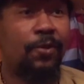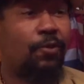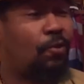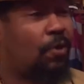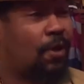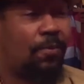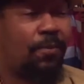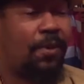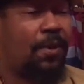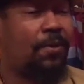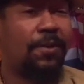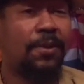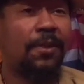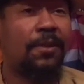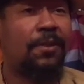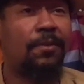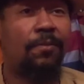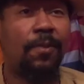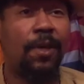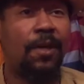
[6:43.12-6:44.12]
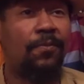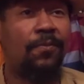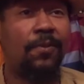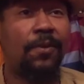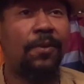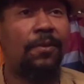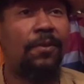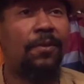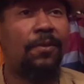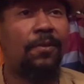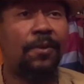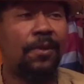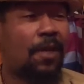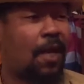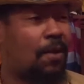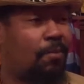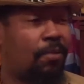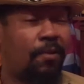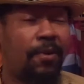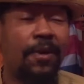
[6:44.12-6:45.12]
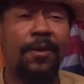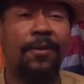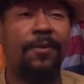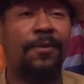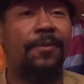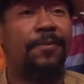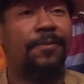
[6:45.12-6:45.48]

You ain't a poet till somebody feel you. It's like Braille.